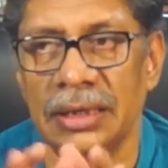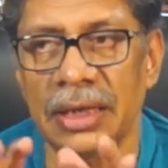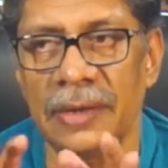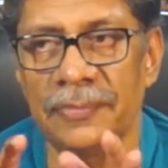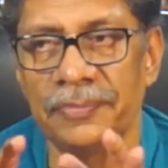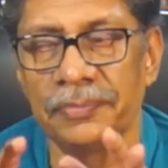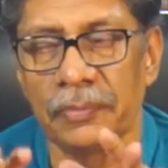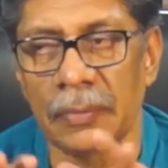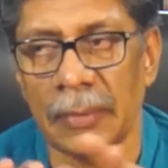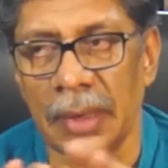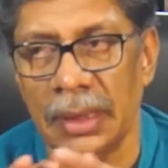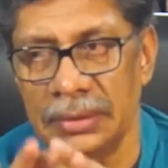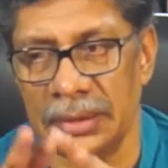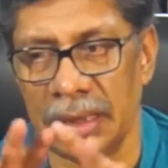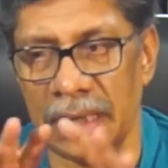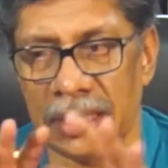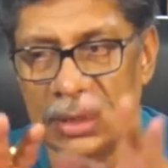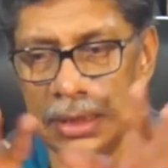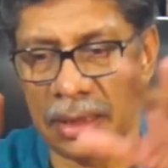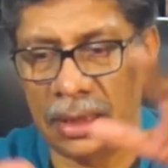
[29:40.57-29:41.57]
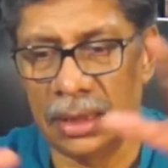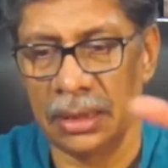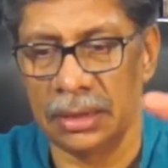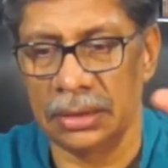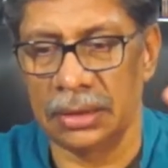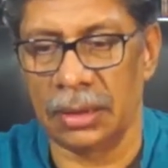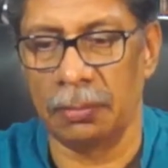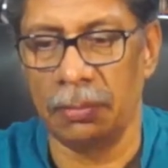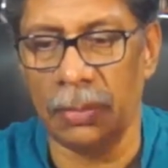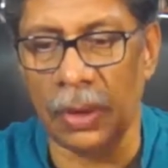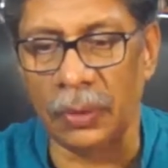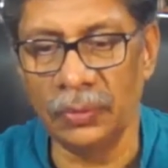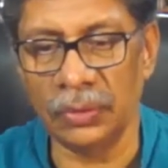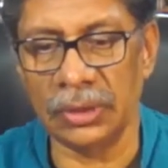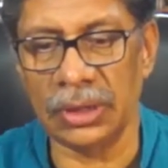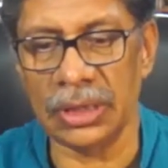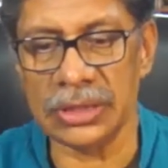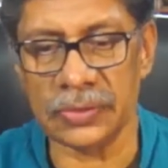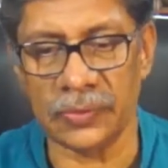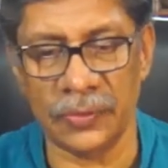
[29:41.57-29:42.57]
the
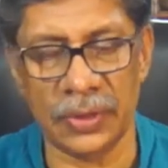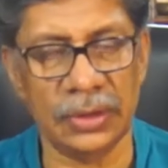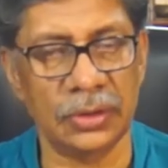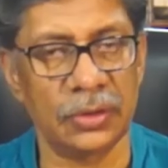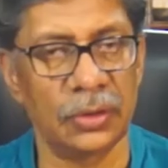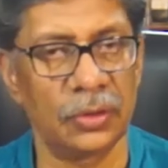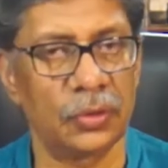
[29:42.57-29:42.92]
mountains went